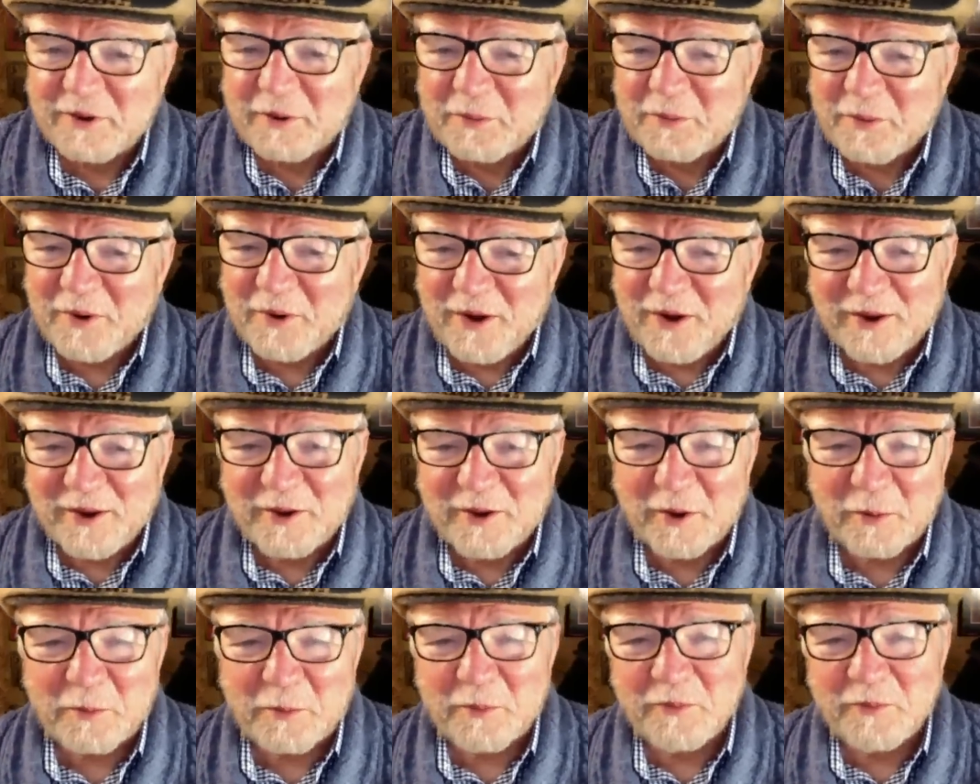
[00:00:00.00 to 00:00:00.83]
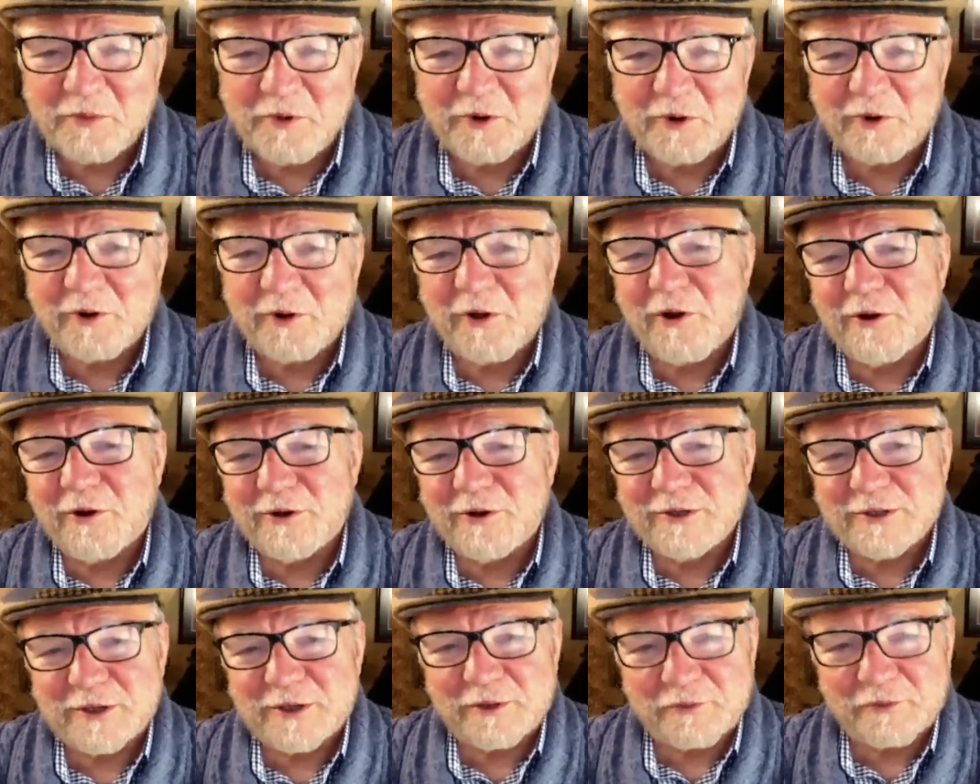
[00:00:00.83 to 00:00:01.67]
their their, their
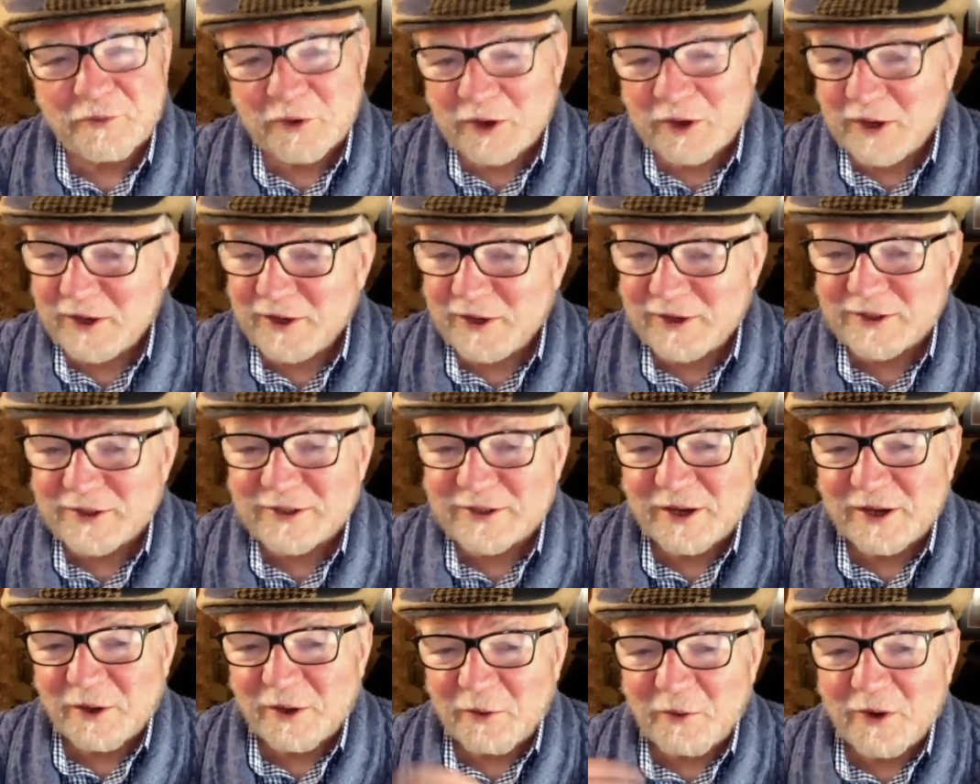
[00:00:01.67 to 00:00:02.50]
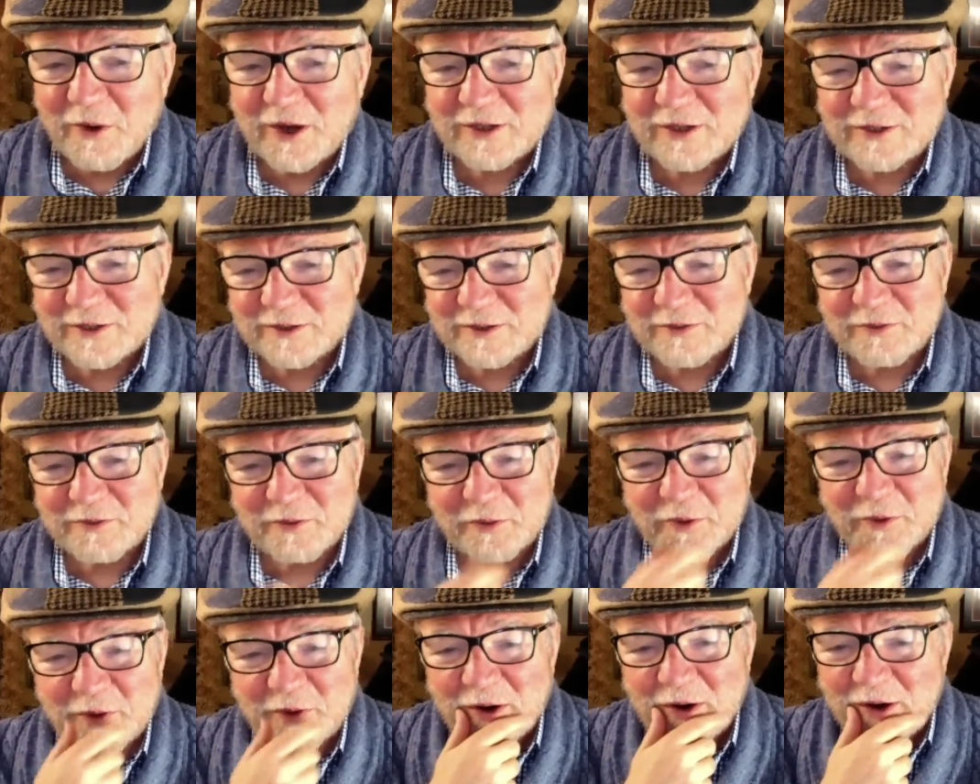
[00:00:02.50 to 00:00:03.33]
long suffering kids get watches
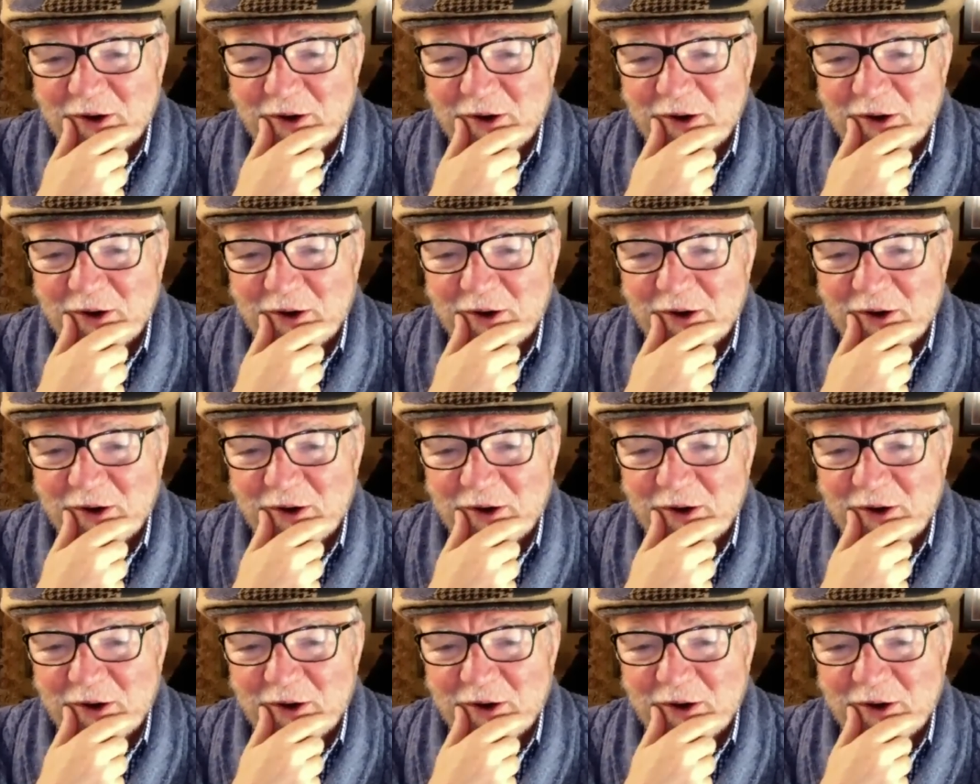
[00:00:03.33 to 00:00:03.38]
for